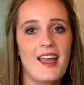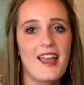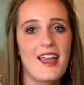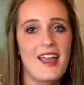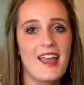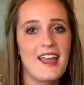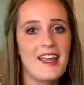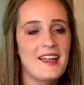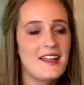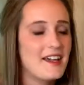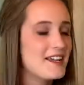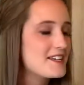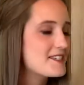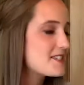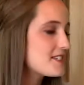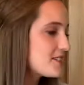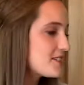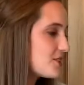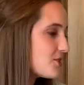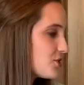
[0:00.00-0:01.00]
Hey guys,
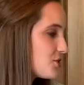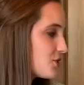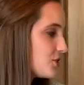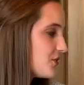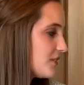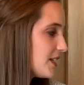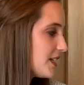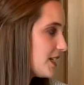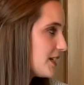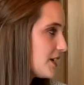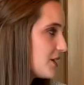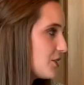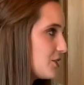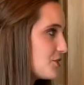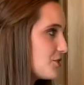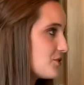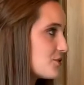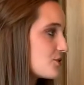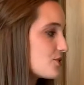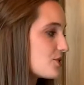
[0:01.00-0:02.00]
this is your
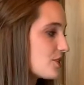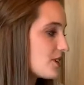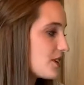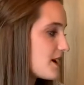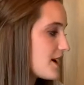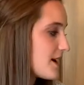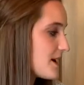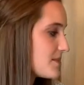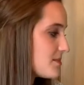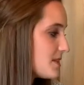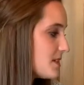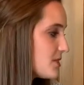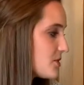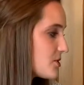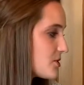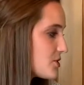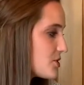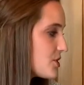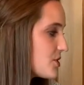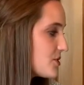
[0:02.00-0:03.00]
video for
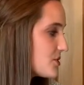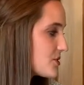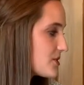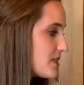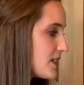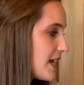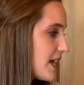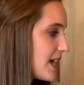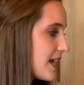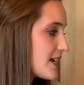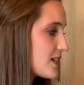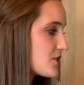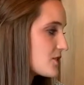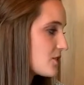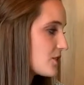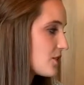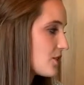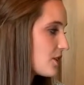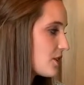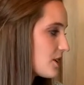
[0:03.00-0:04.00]
this Tuesday.
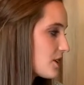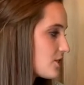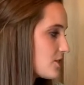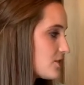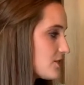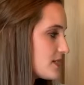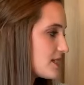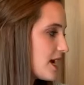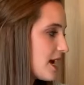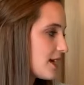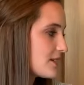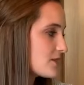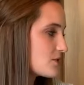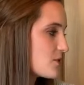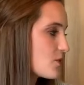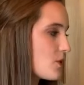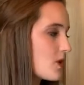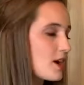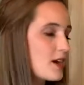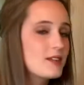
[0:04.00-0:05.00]
So you're already doing task
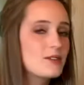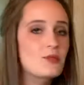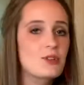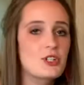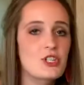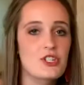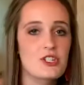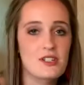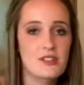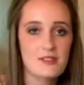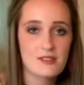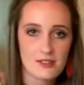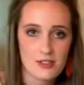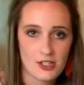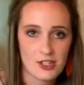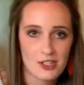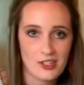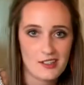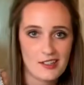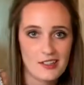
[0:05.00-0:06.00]
1, which is
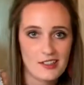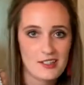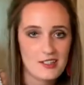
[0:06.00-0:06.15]
good.